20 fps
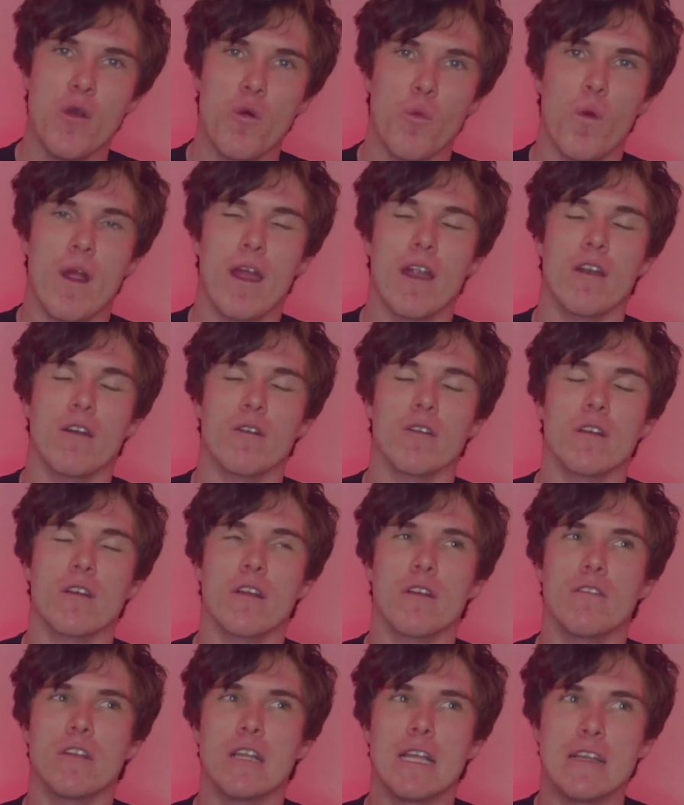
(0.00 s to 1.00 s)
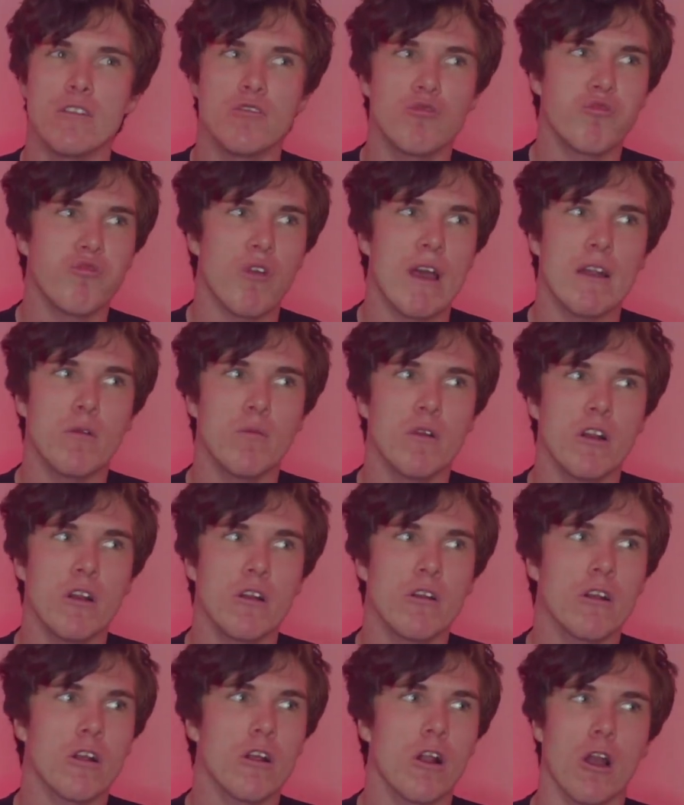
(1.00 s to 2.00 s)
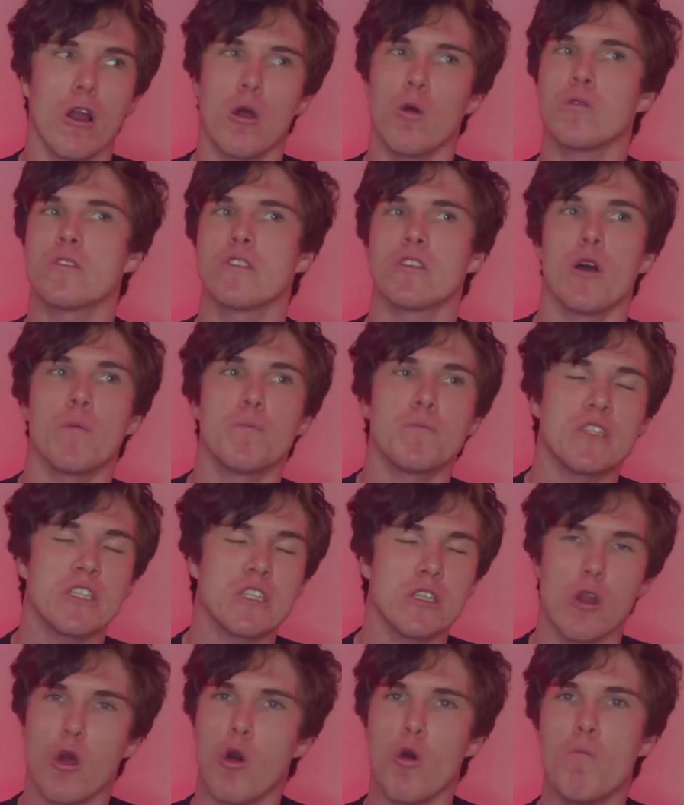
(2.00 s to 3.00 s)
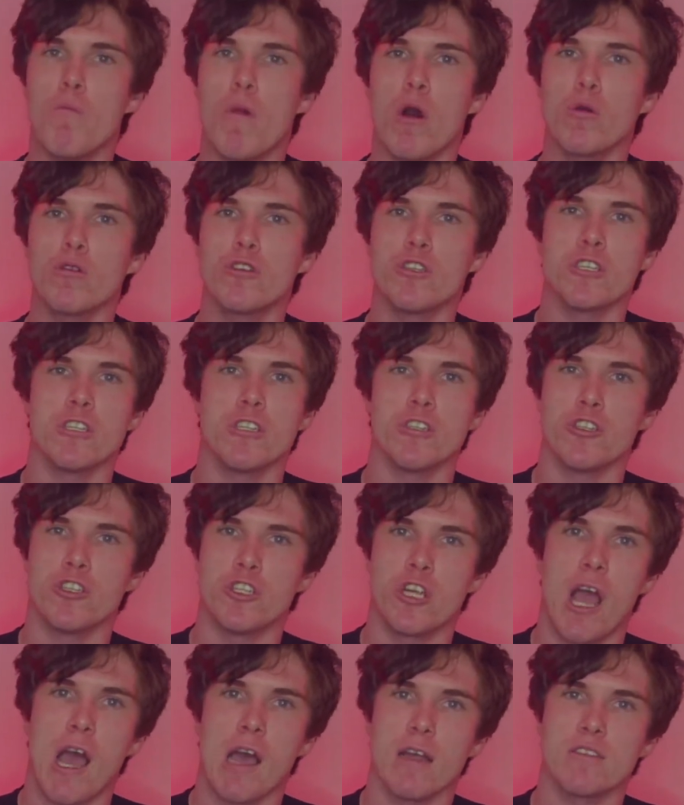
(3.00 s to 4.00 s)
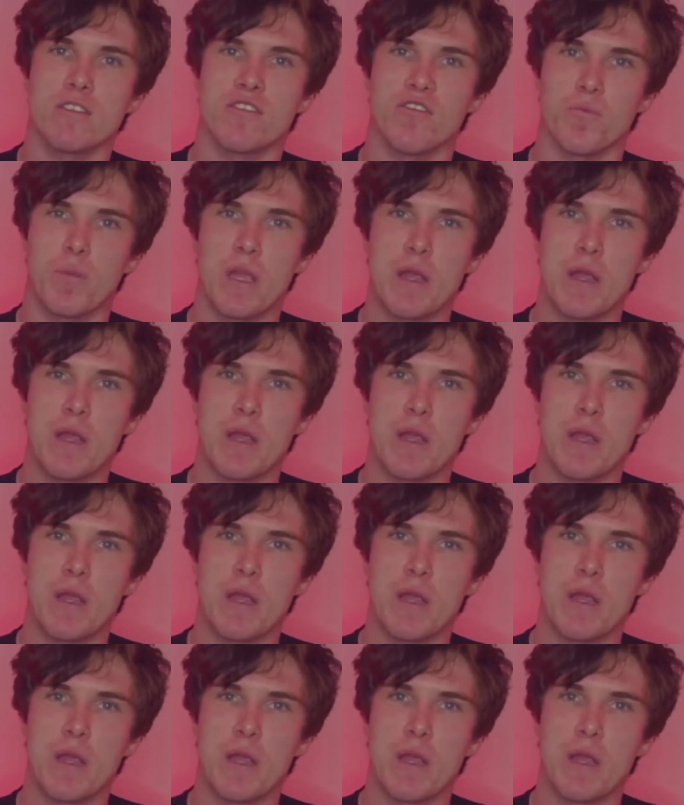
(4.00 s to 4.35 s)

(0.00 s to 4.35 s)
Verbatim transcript: where incredible close up, slow motion shots of